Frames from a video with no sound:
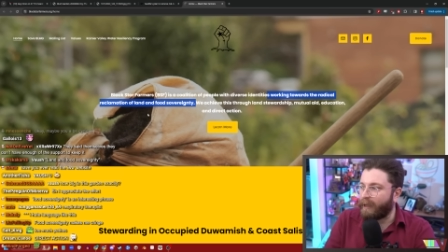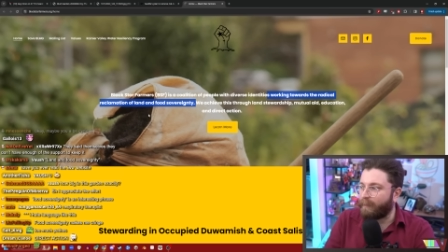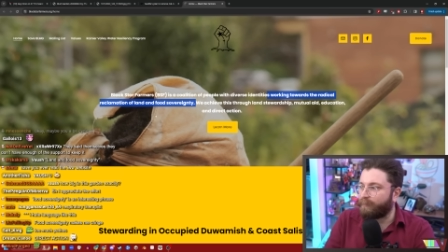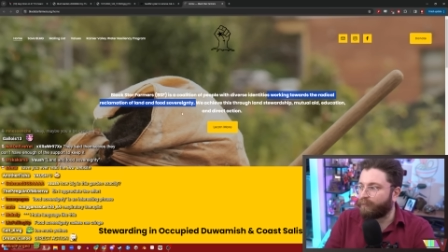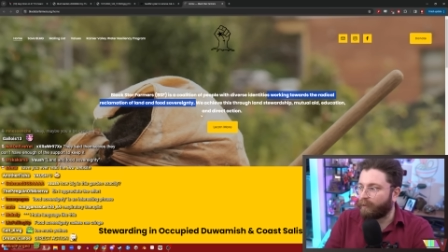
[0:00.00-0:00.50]

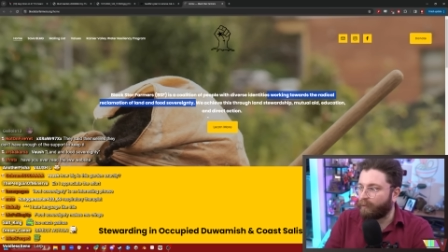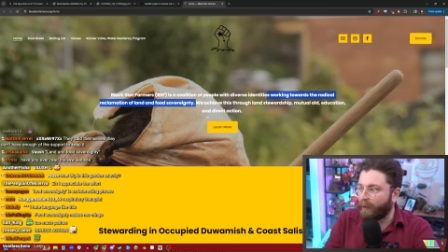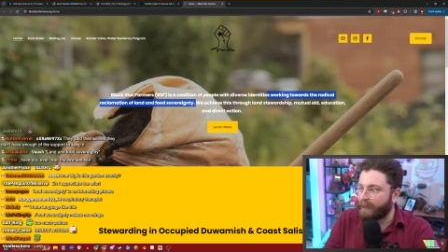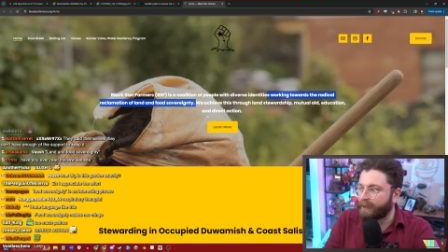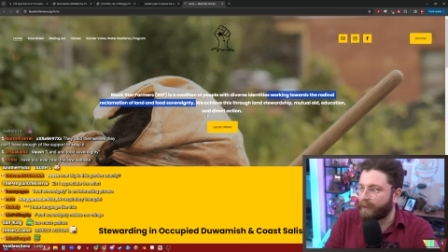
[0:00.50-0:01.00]

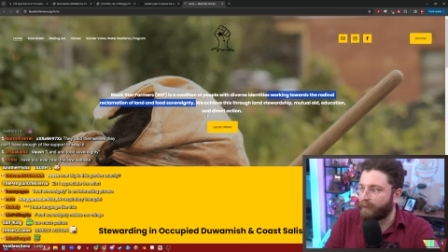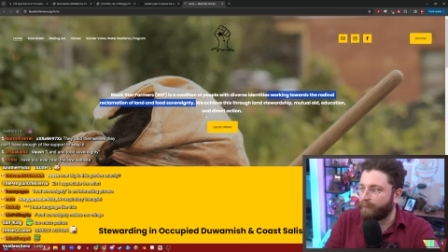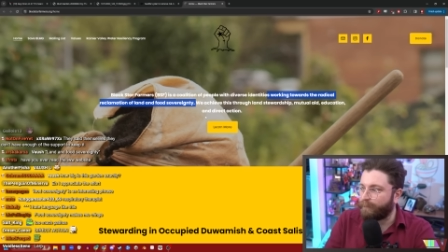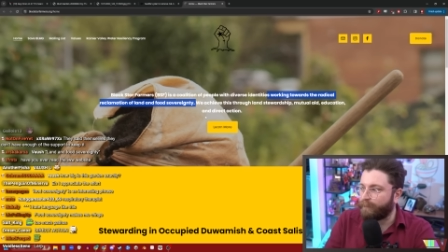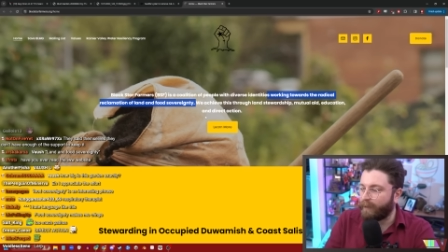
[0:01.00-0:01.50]

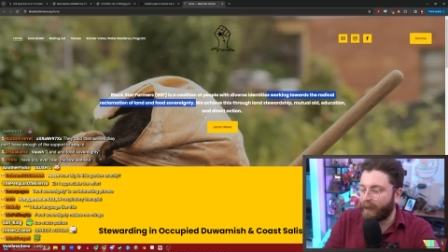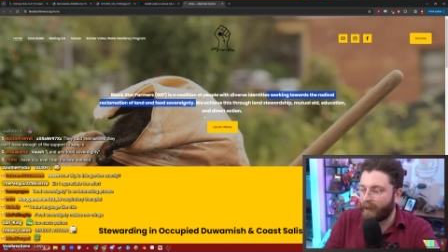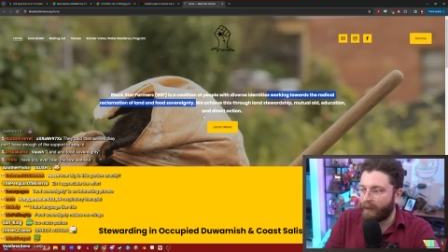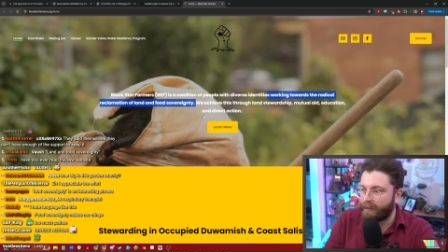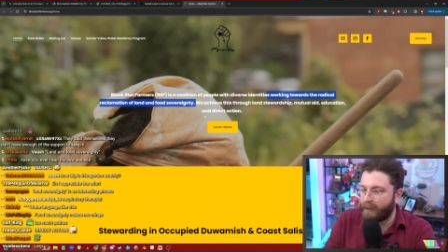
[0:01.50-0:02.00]
progressive
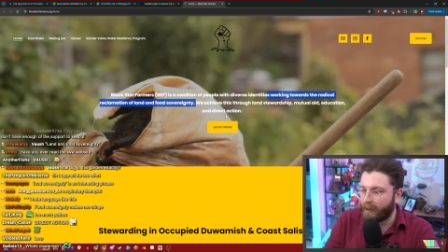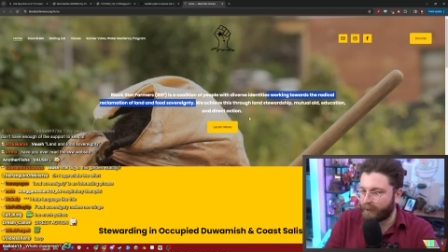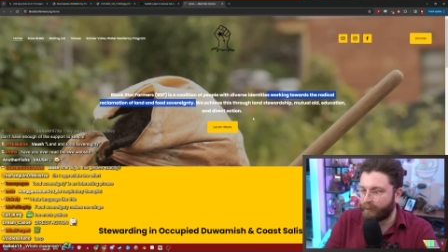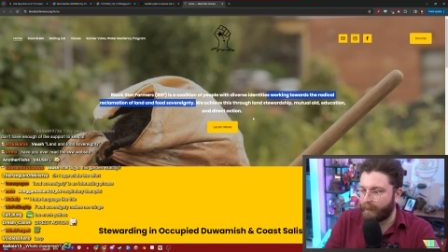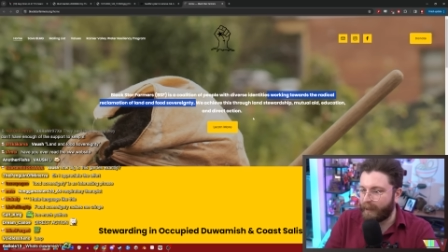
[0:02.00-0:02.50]

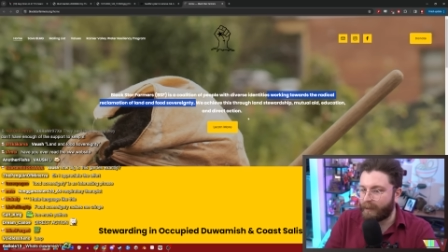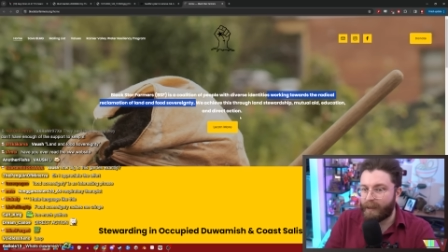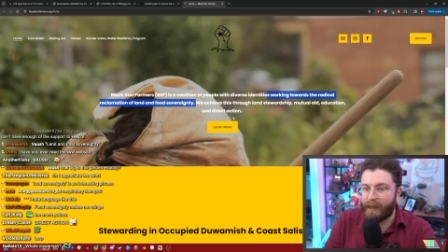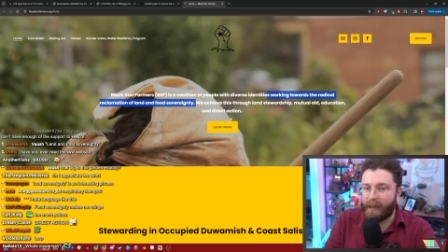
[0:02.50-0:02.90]
duck speak.